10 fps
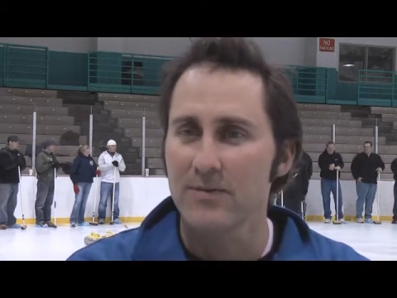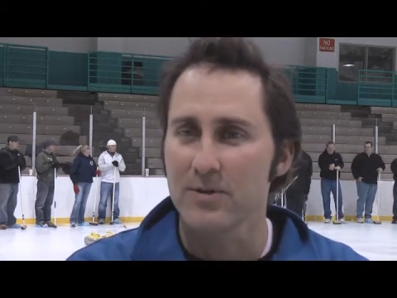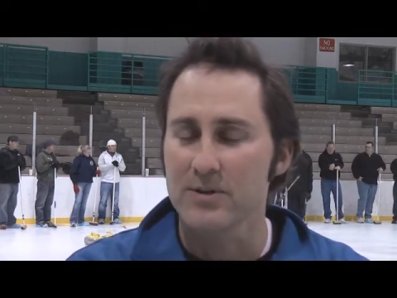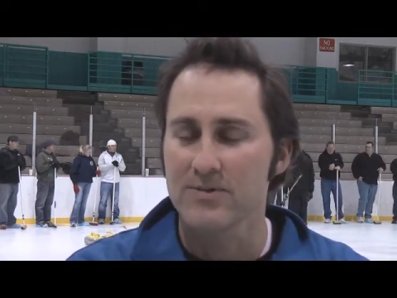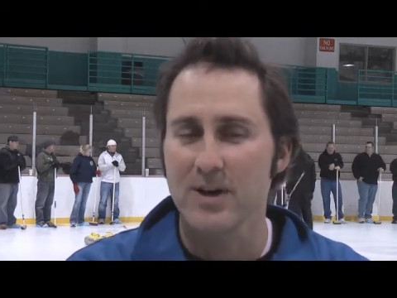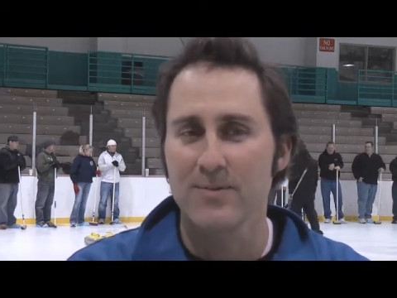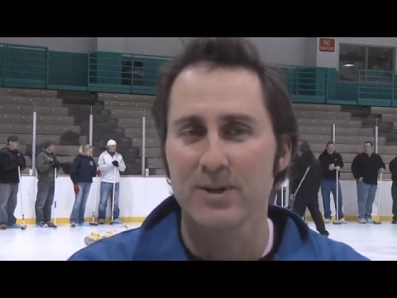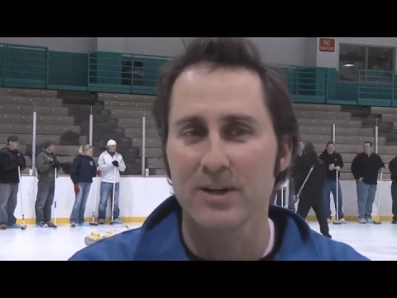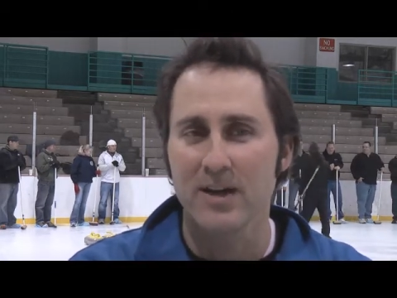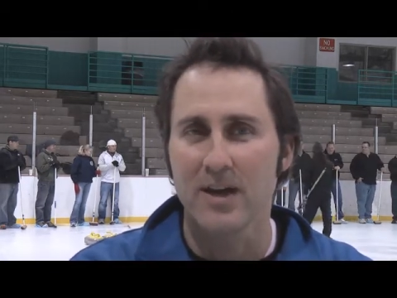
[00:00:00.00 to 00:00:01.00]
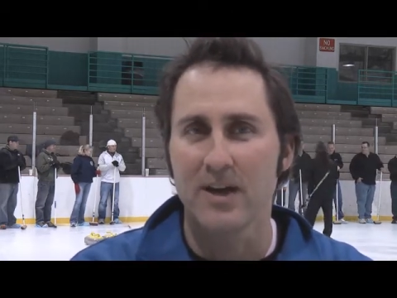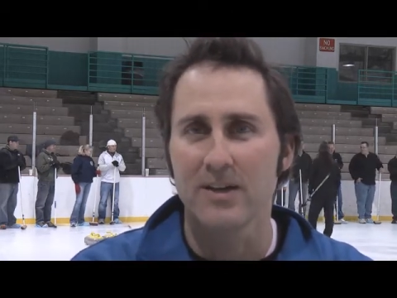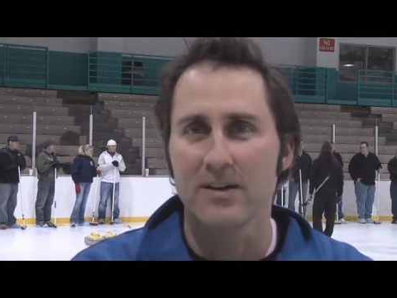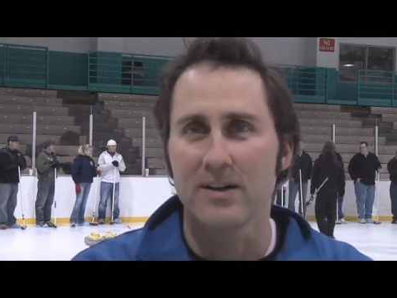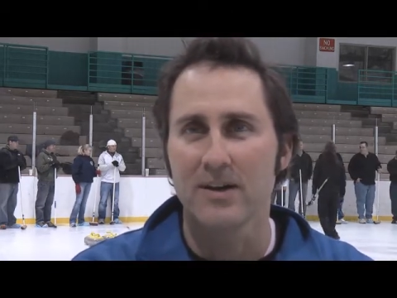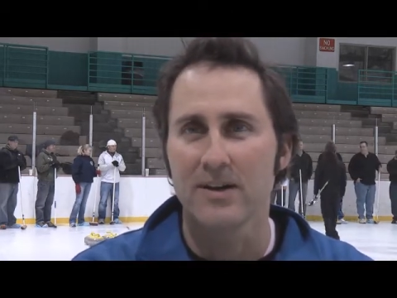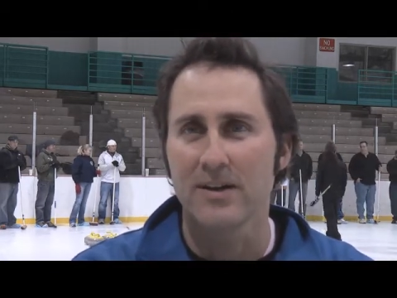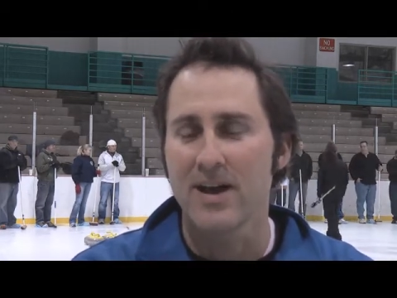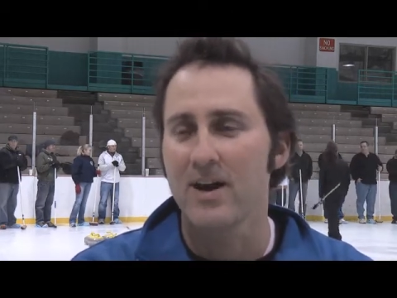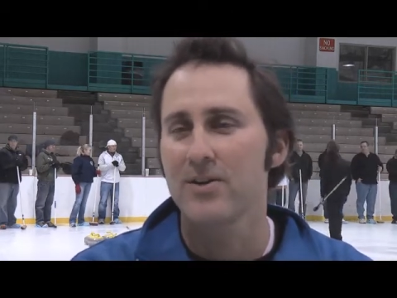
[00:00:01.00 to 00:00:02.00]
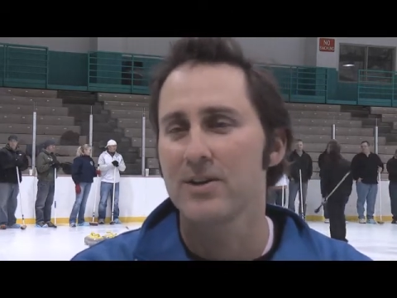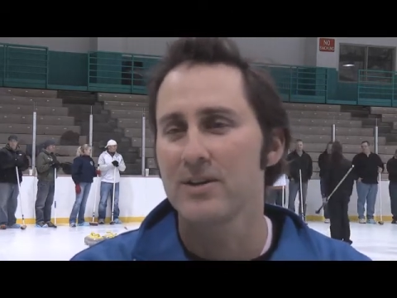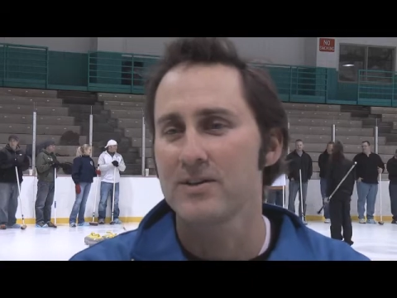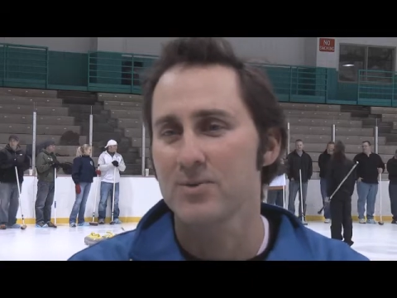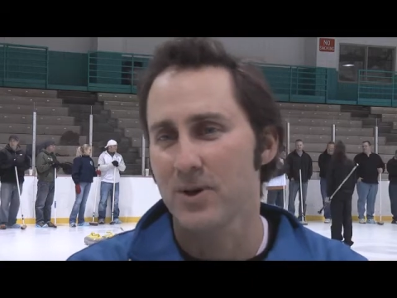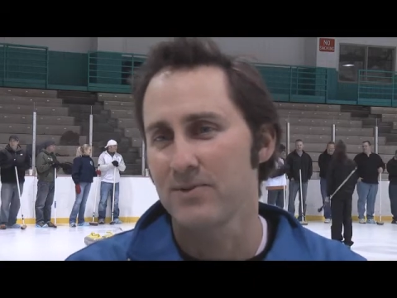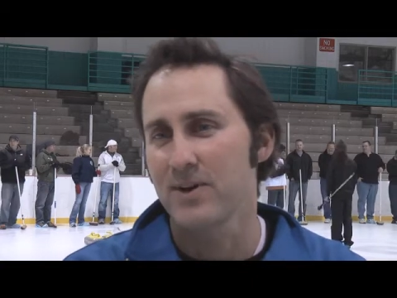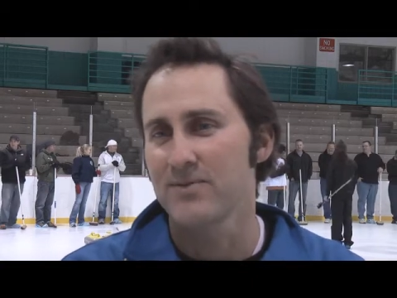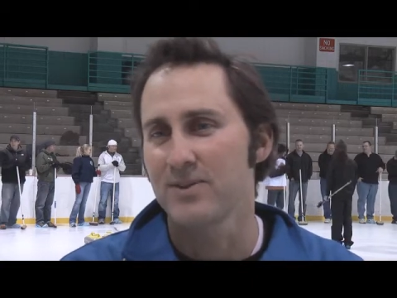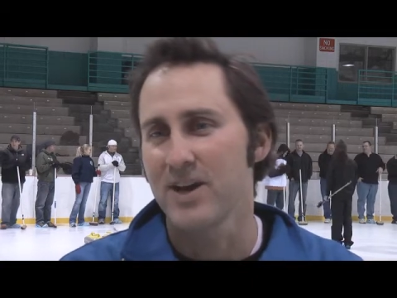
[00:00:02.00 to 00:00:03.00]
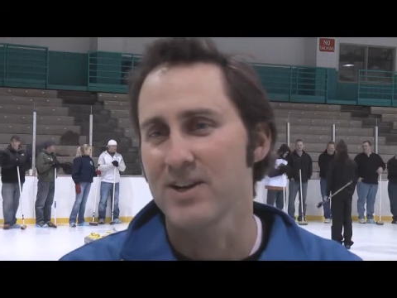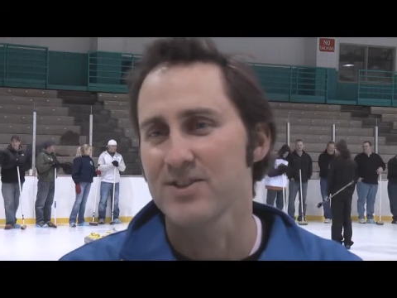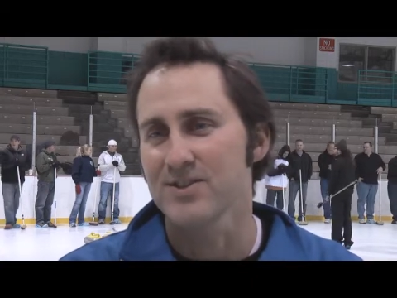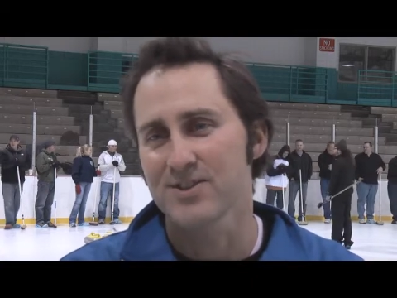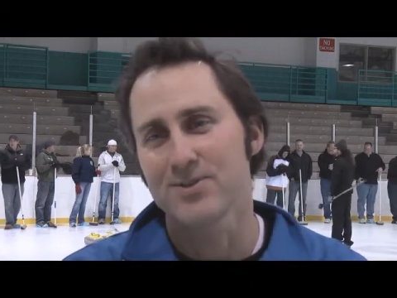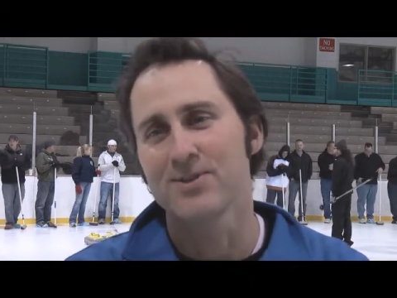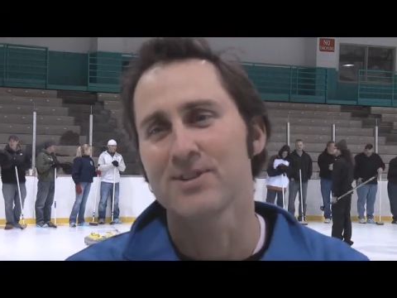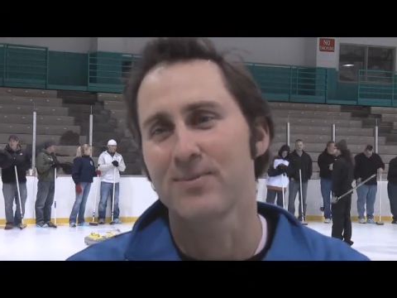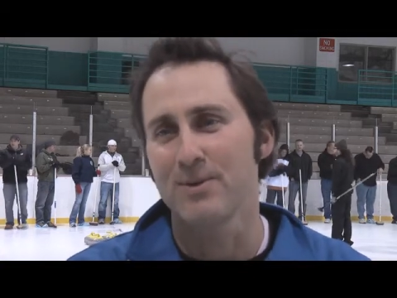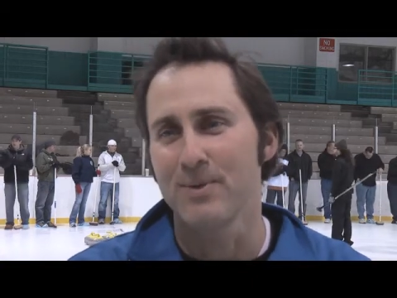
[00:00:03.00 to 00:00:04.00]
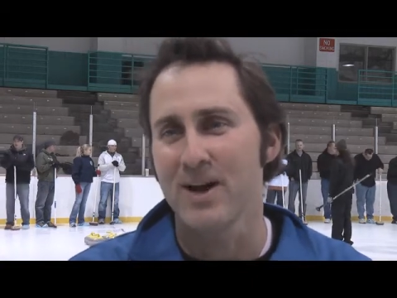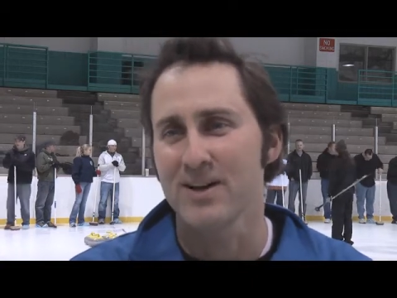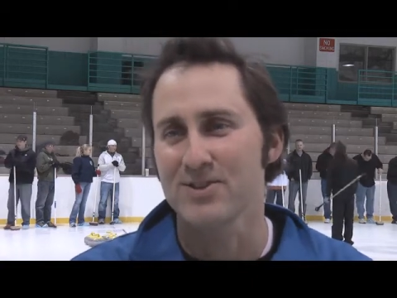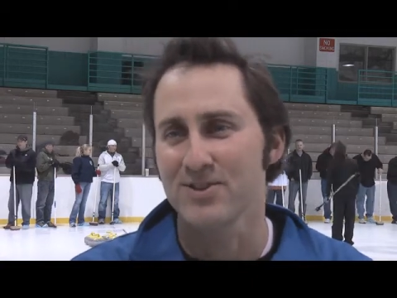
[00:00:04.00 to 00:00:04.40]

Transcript: for his family, and now he is qualified for Nationals, so he's coming back.